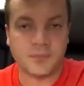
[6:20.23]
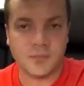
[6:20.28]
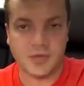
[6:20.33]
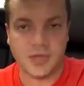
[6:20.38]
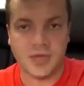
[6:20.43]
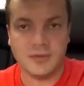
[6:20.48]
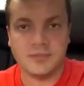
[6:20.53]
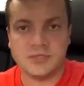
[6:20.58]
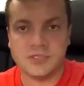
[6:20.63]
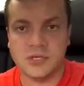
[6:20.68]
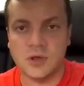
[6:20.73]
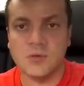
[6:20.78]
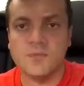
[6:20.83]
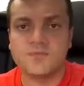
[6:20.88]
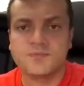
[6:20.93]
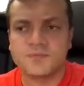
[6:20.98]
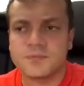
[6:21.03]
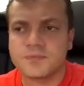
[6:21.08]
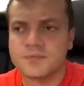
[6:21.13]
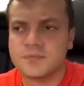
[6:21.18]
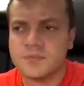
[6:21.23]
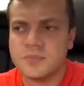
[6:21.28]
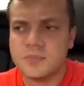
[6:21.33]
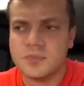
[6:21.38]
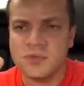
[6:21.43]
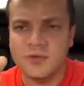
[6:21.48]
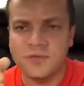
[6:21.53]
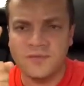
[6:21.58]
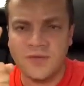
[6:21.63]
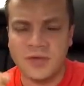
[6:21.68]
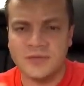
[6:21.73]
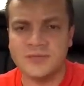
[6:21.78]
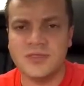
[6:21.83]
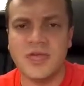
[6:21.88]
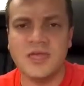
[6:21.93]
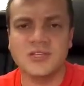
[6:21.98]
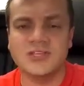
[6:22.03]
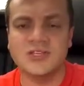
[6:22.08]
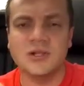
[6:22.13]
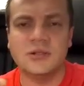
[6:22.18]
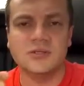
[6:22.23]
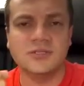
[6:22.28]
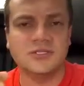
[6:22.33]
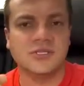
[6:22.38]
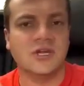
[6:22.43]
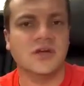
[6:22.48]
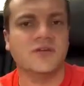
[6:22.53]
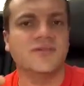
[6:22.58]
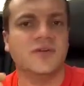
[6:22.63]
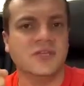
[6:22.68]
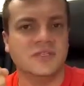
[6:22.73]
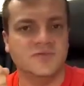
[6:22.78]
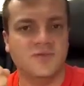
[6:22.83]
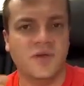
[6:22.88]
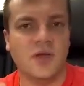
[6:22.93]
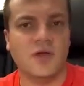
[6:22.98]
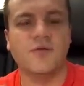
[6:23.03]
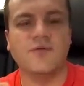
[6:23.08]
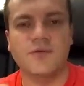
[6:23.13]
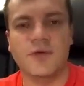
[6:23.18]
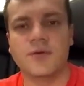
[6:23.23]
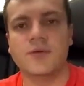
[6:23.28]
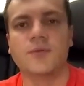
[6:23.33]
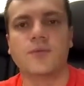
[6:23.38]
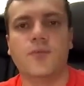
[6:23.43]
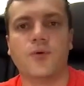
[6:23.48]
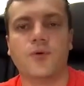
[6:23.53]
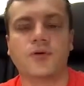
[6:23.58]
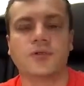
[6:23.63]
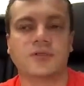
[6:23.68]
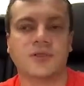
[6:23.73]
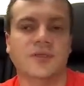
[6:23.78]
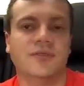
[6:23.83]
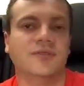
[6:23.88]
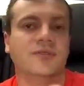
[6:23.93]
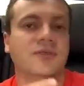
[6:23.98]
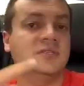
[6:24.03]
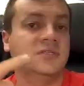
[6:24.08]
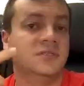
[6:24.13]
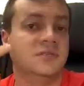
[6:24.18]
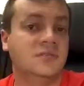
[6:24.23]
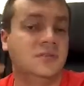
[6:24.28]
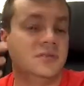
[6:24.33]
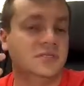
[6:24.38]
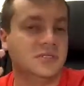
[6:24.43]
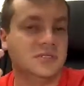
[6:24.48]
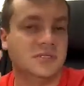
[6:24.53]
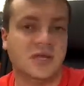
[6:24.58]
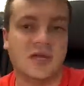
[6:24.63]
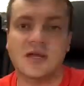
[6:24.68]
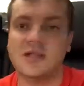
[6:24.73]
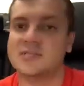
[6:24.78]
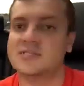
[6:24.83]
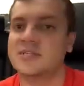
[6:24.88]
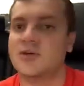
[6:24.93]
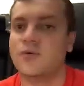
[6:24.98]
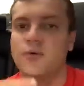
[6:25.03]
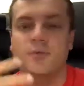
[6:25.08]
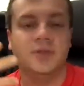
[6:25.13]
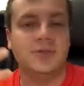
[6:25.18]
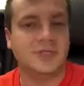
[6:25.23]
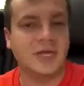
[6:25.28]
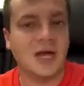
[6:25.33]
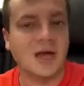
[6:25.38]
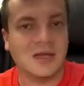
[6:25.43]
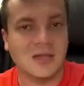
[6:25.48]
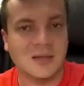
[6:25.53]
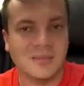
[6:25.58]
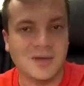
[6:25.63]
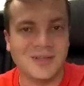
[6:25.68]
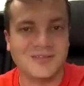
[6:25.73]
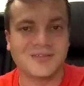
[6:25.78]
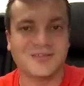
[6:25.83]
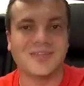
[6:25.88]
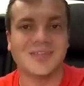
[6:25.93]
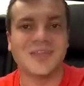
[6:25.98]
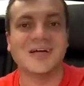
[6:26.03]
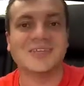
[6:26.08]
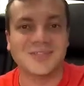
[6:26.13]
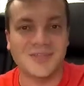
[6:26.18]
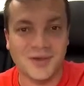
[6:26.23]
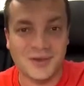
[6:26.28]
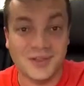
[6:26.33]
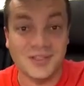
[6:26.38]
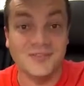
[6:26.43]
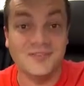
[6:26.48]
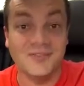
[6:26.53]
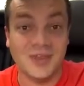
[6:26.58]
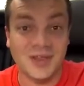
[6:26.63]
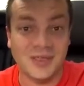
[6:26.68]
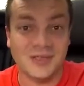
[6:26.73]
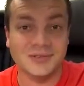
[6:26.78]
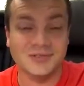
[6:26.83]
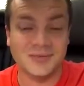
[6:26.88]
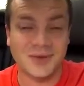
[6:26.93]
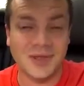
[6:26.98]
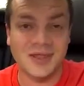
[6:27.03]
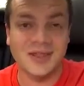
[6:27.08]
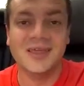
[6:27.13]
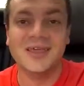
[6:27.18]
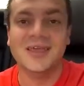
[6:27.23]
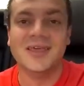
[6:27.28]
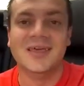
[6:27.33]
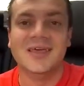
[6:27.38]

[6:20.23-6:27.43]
Okay, so foundational stuff is very, very important, and this is the kind of stuff we've been talking about for the last 13 videos, right?